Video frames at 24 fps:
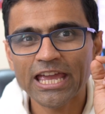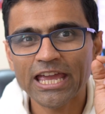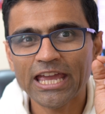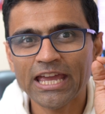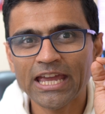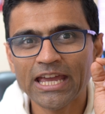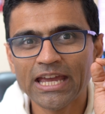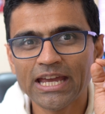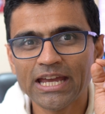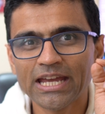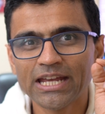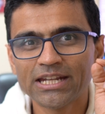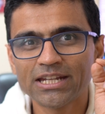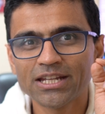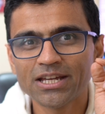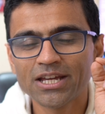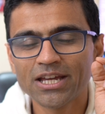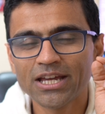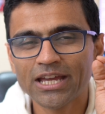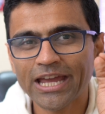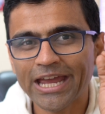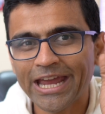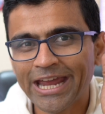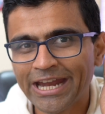and
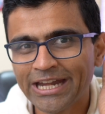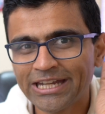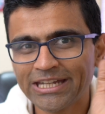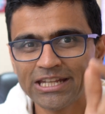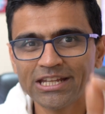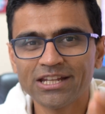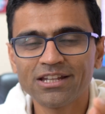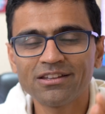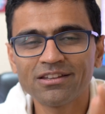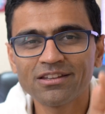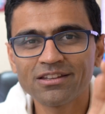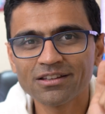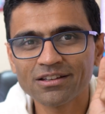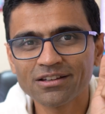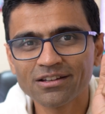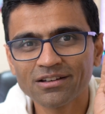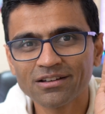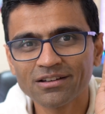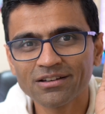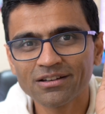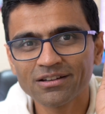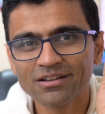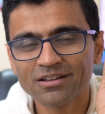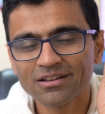attend
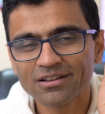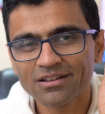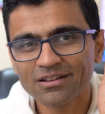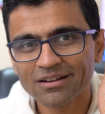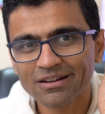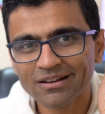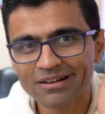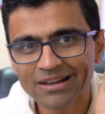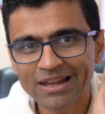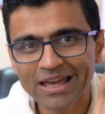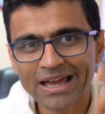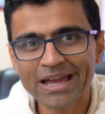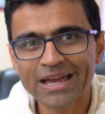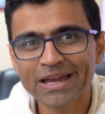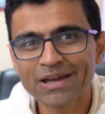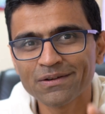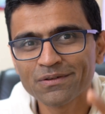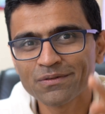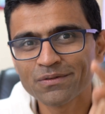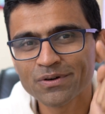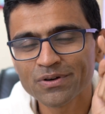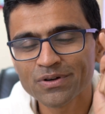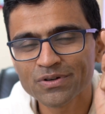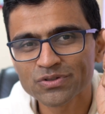the
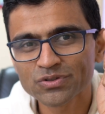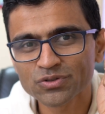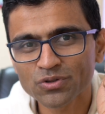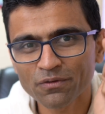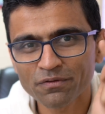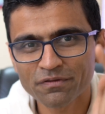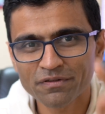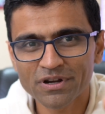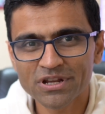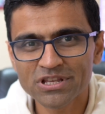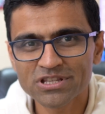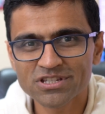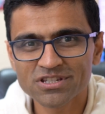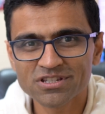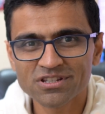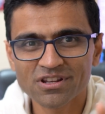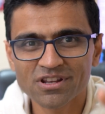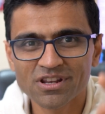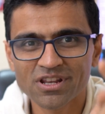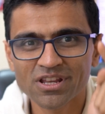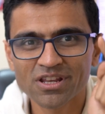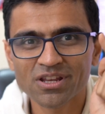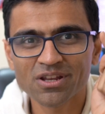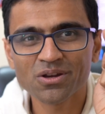live software
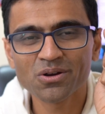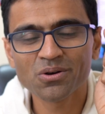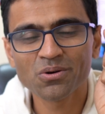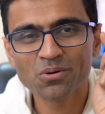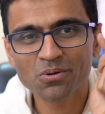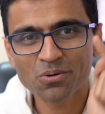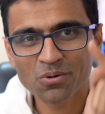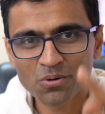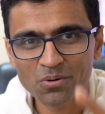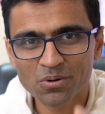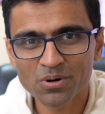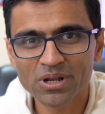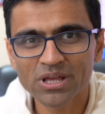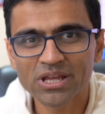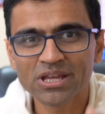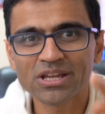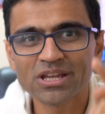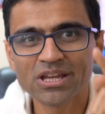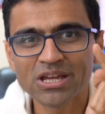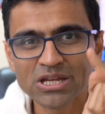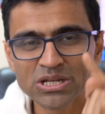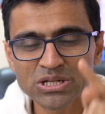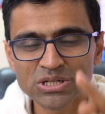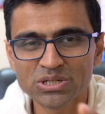engineering coding
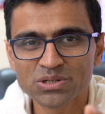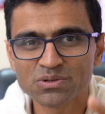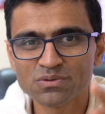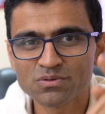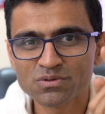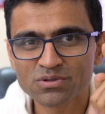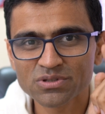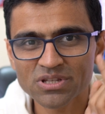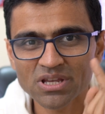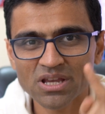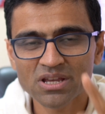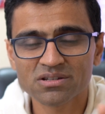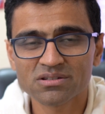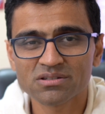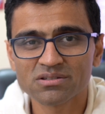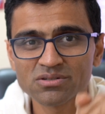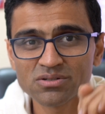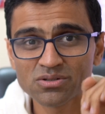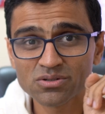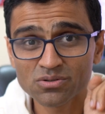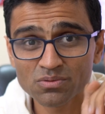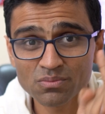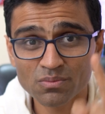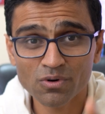interview
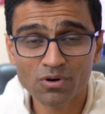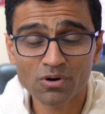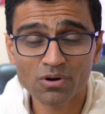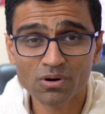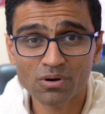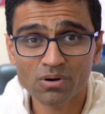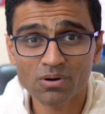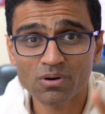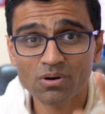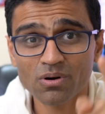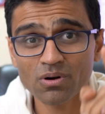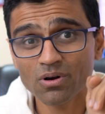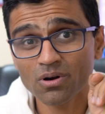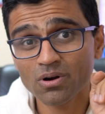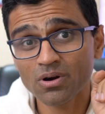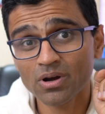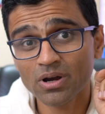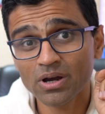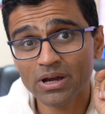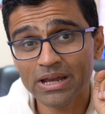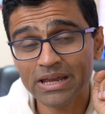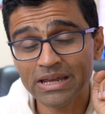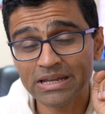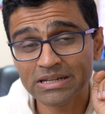session tomorrow.
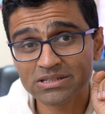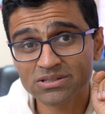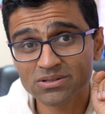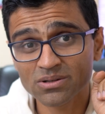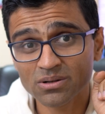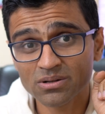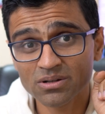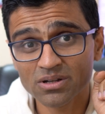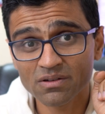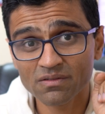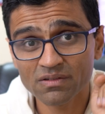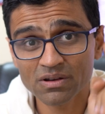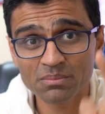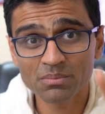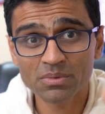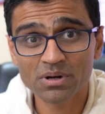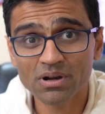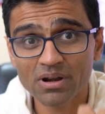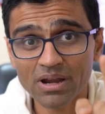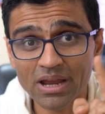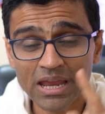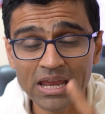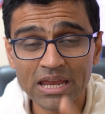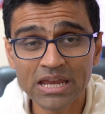It's on
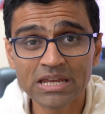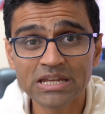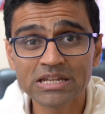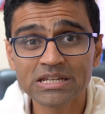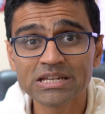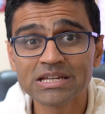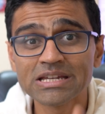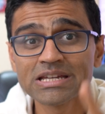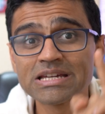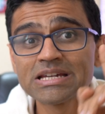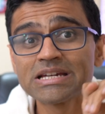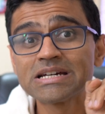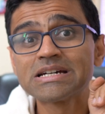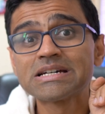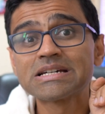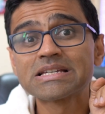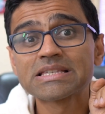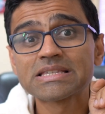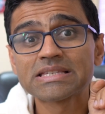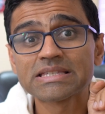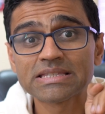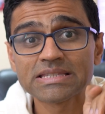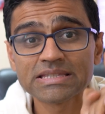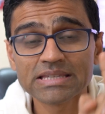November 8,
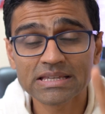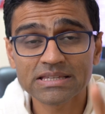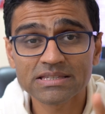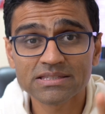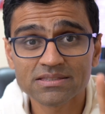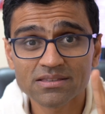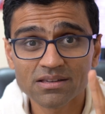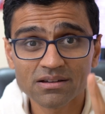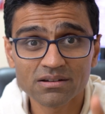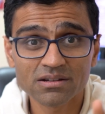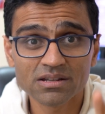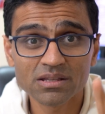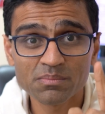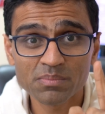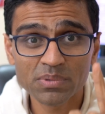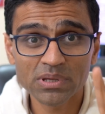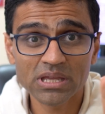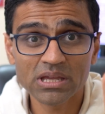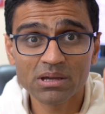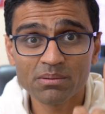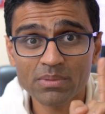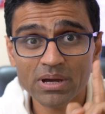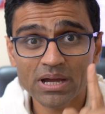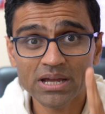6:30
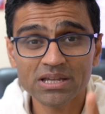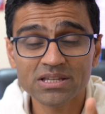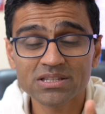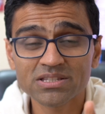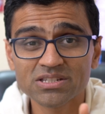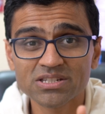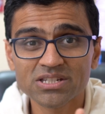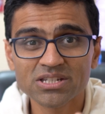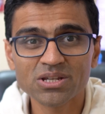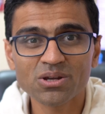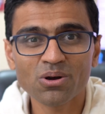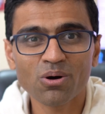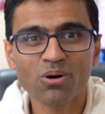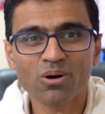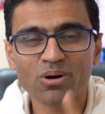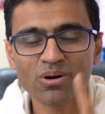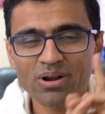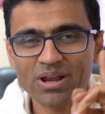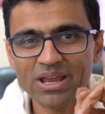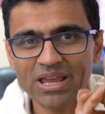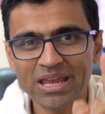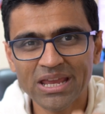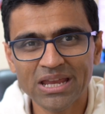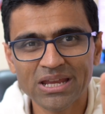p.m. IST or
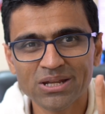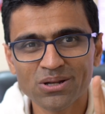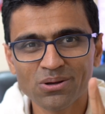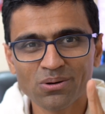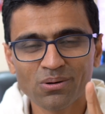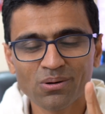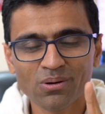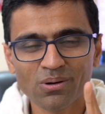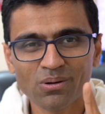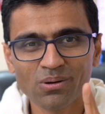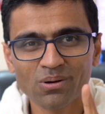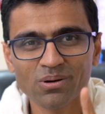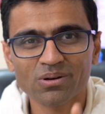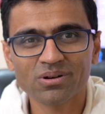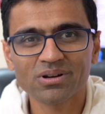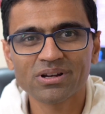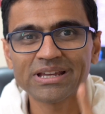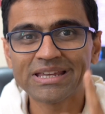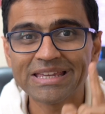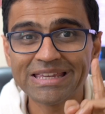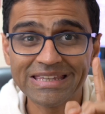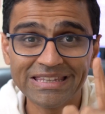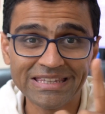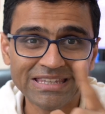8 o'clock
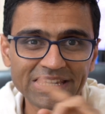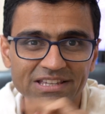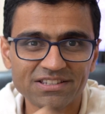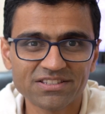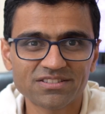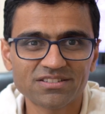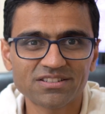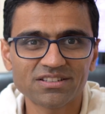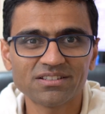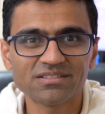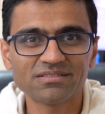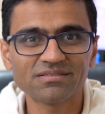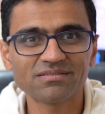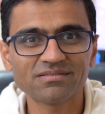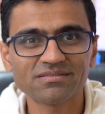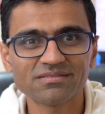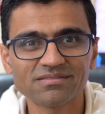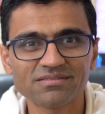EST.